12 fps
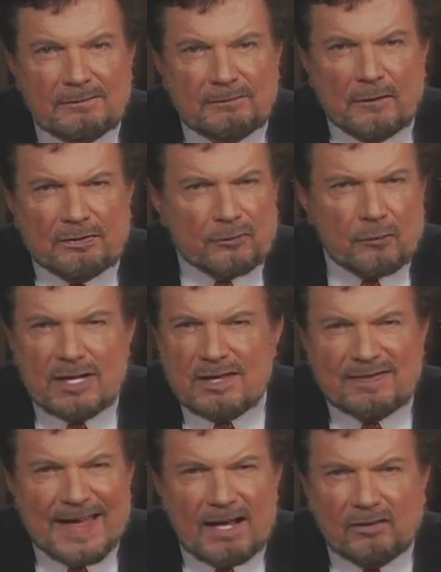for
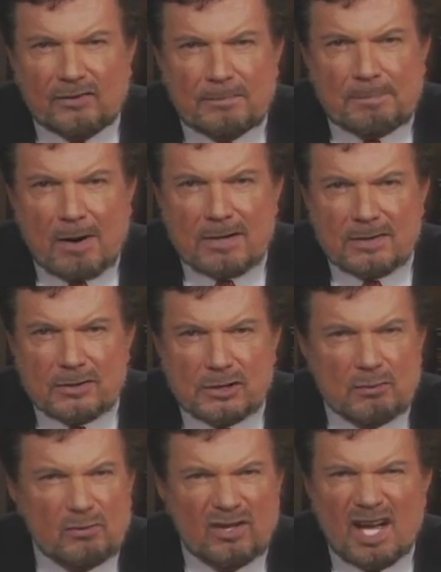3,000 partners
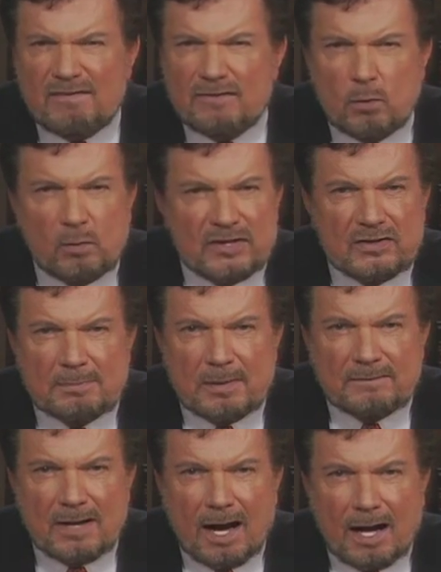who love the wisdom
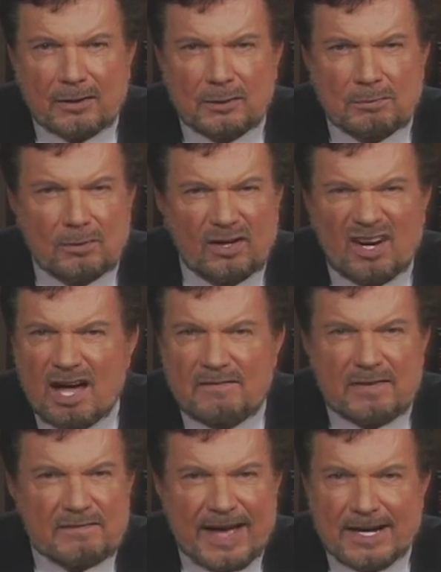of God, who
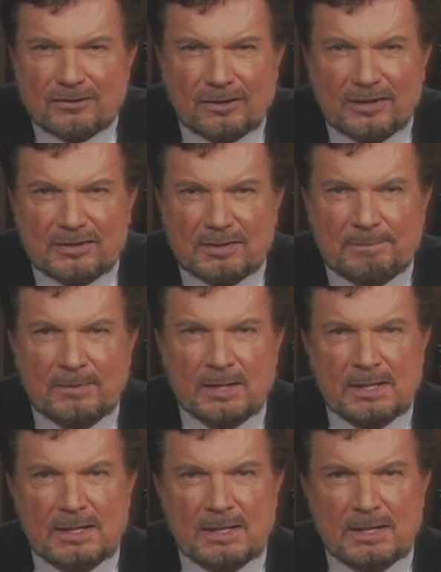love evangelism,